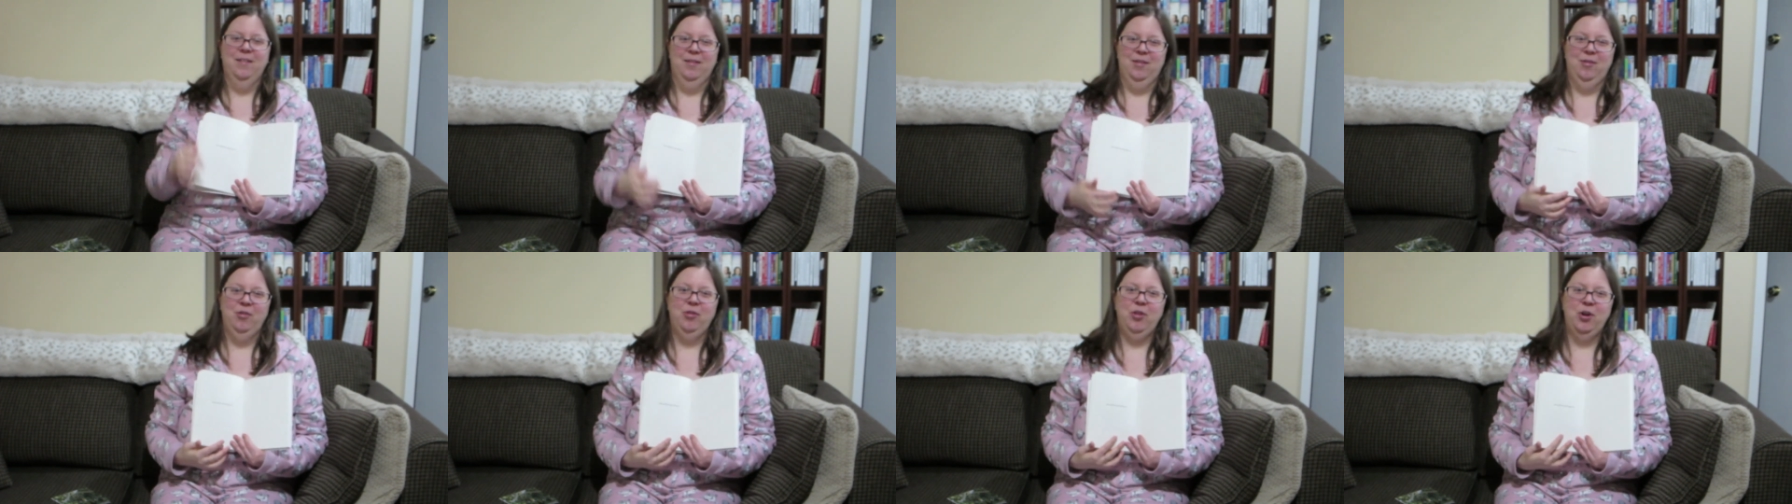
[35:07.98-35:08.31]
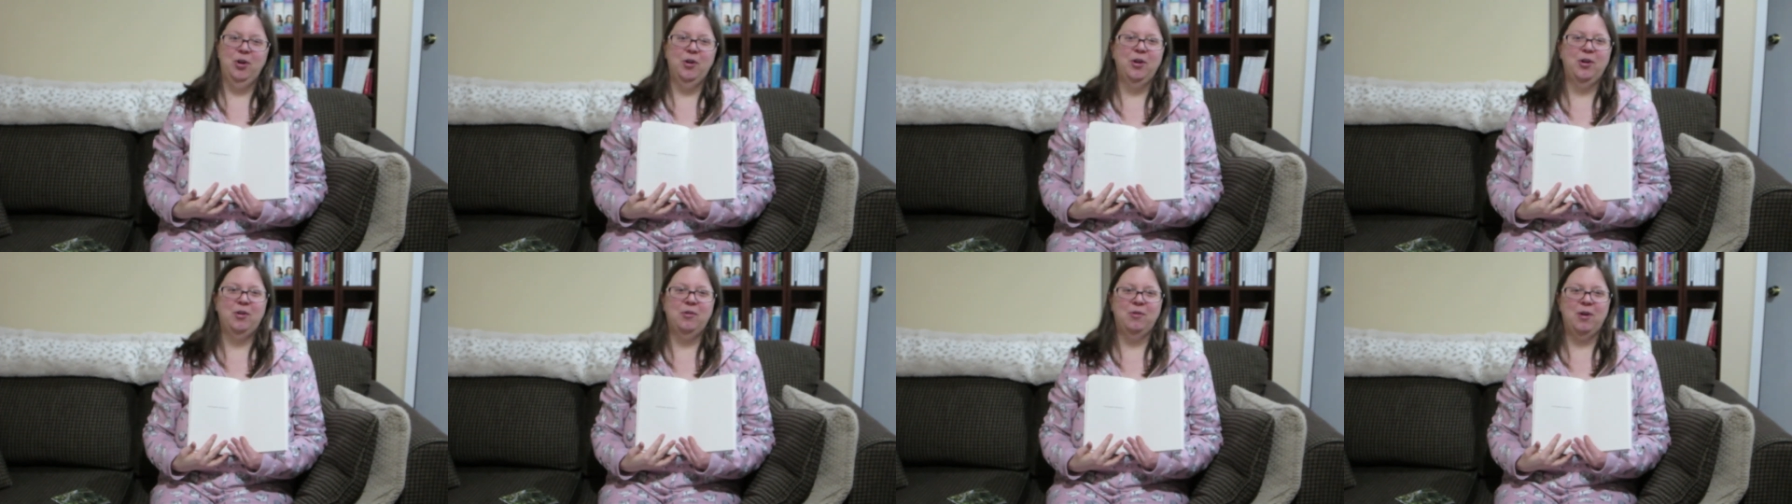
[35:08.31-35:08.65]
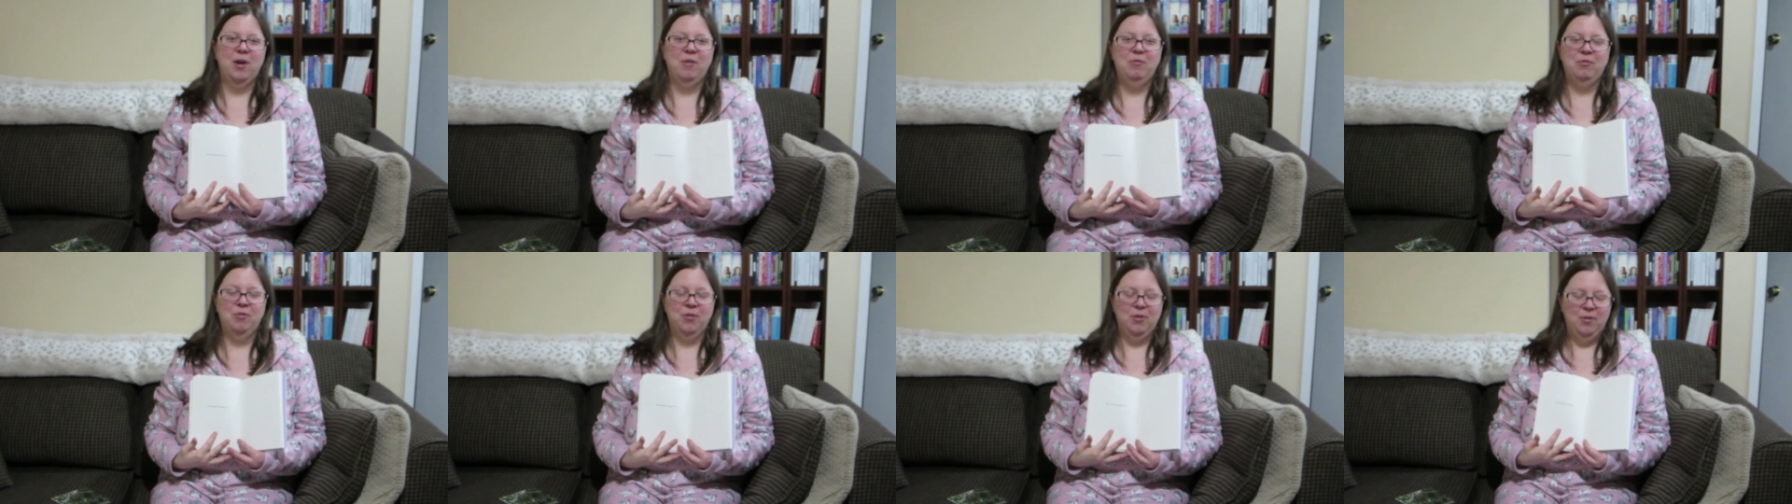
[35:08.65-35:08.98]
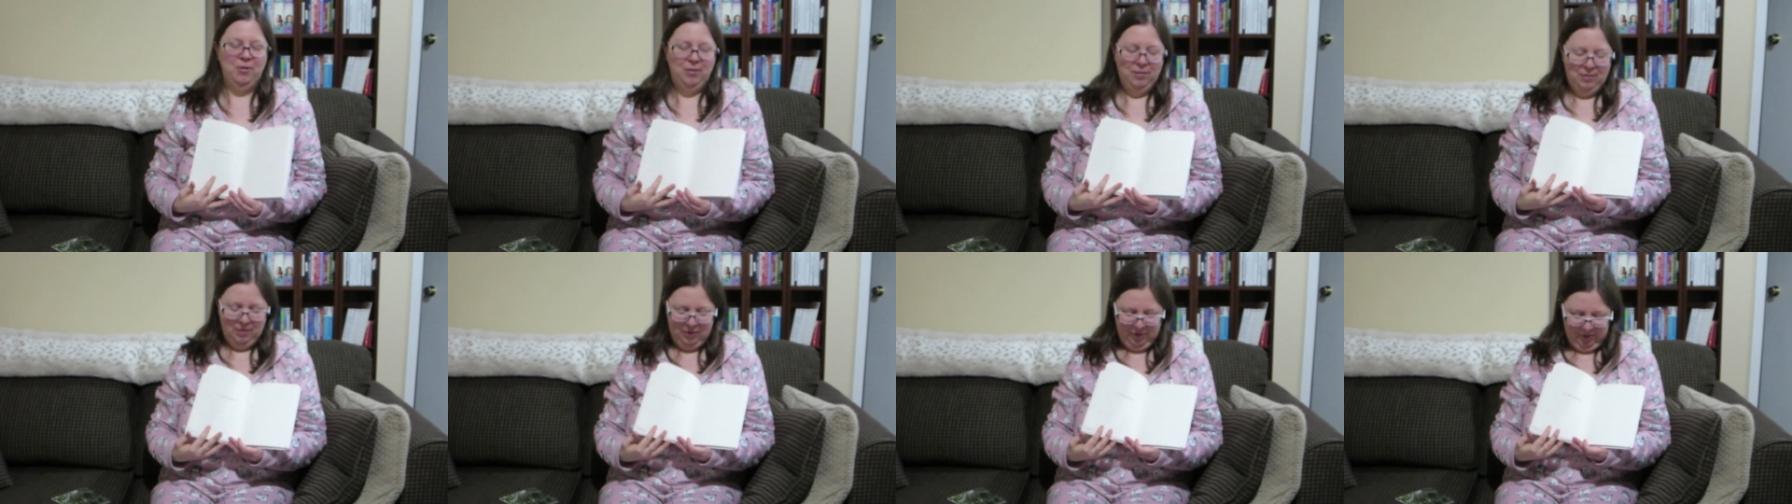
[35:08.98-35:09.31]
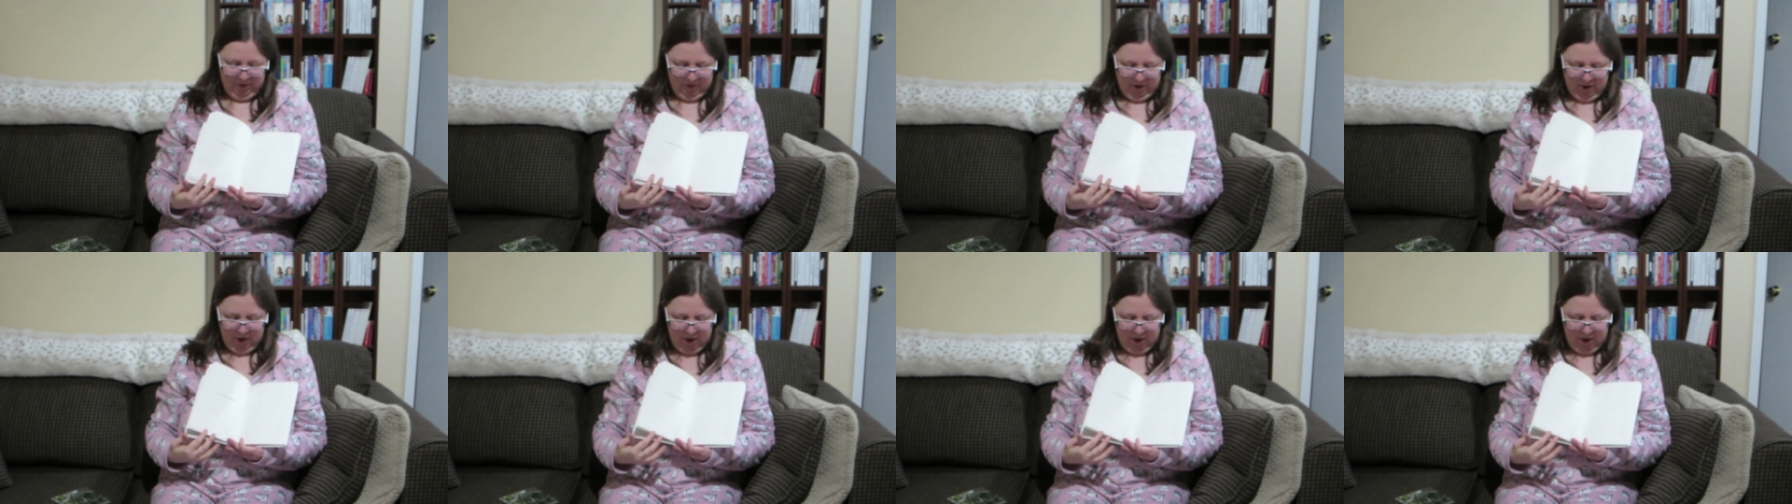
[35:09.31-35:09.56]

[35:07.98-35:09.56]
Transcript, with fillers: lyric reference